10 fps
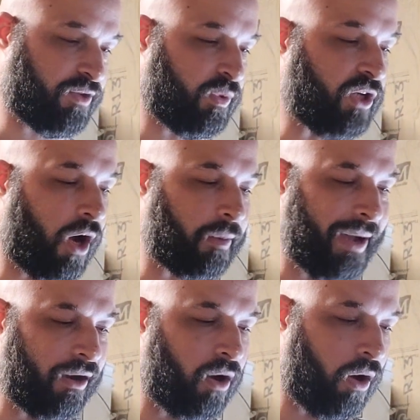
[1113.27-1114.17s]
as we talk
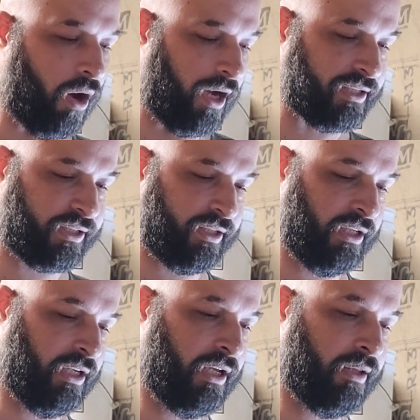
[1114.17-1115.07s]
about cost,
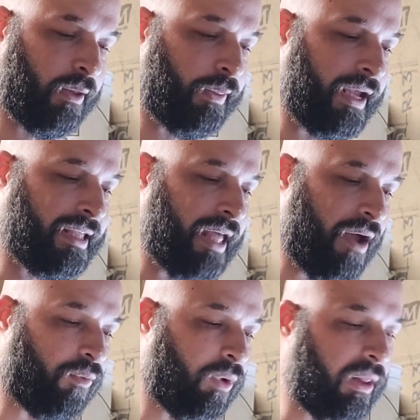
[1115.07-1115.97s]
the thing
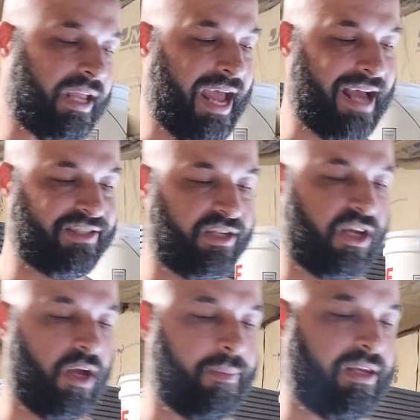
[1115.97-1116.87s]
that really has to
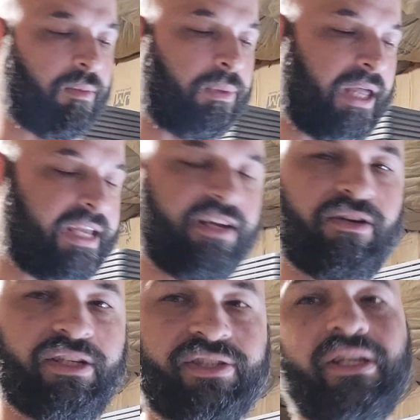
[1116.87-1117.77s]
come into play
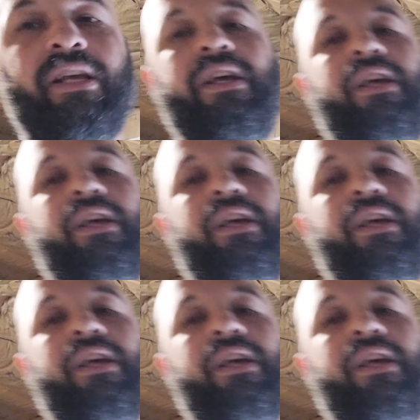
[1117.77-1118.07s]
here is